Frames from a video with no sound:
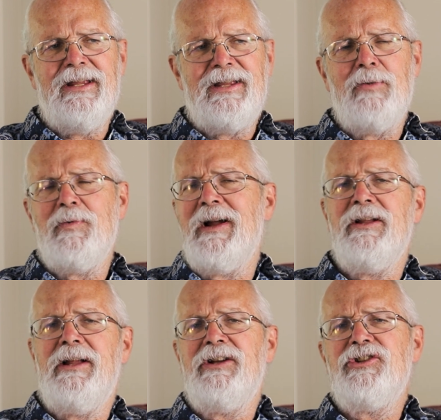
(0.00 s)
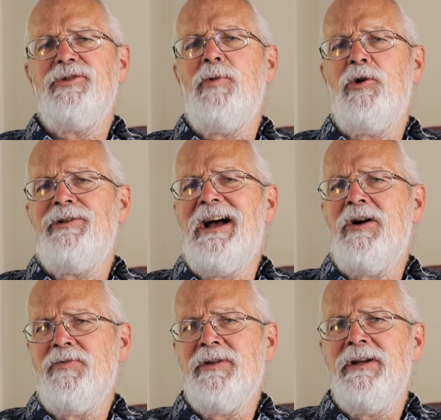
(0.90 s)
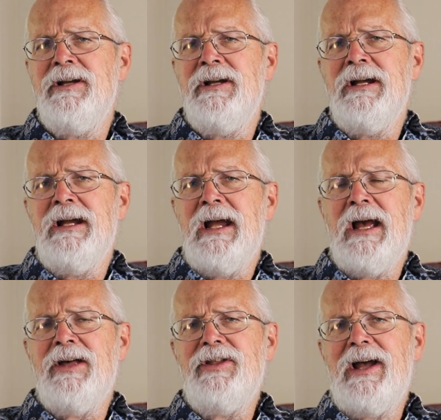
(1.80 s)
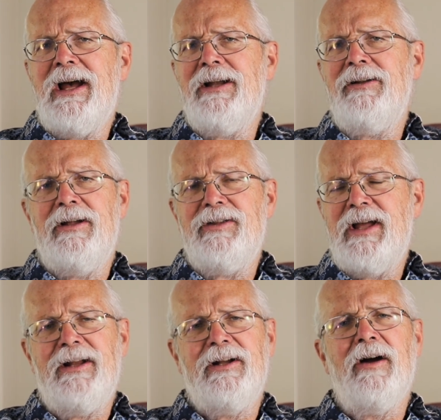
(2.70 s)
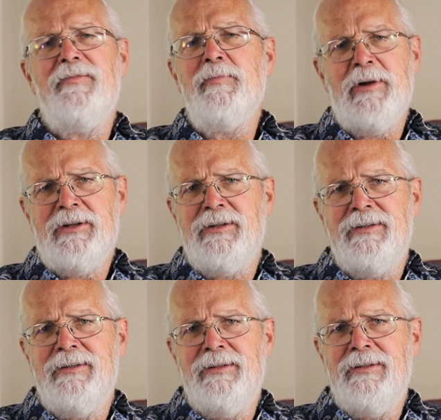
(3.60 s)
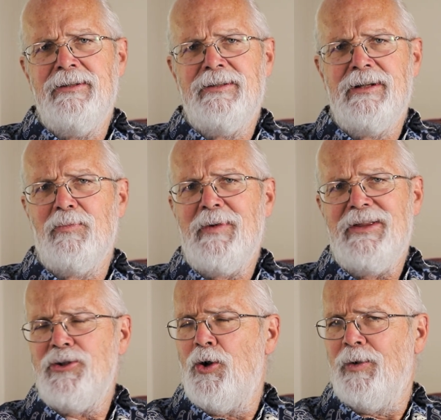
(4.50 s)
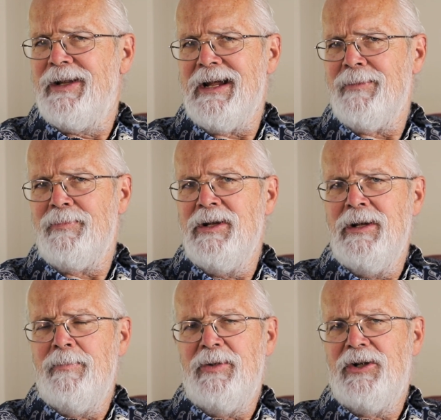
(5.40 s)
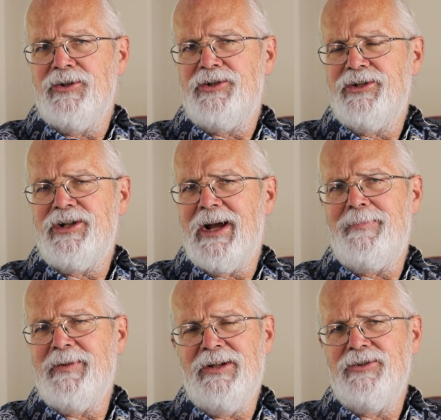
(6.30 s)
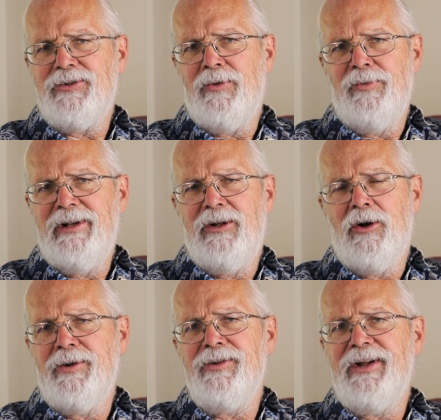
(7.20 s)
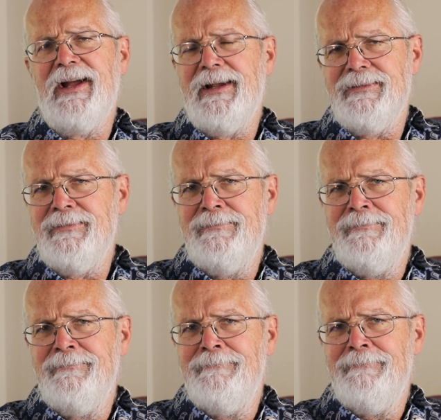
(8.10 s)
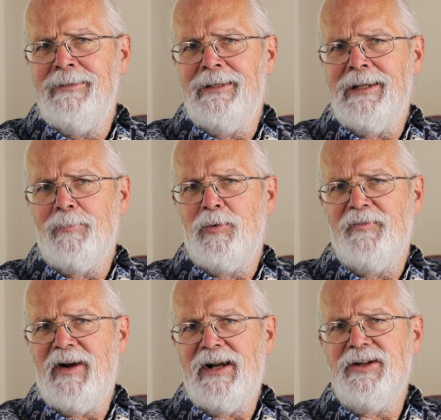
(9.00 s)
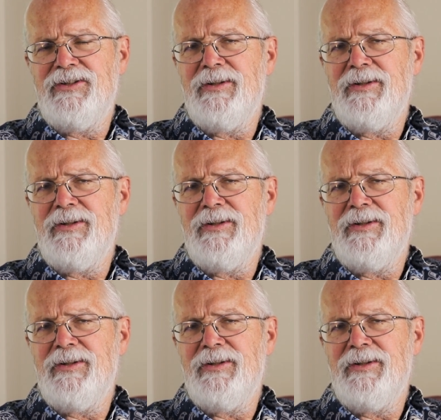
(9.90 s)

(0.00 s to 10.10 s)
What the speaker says: They ran it like a small town, and they had a government that ran the whole camp because the Japanese only guarded the gate and provided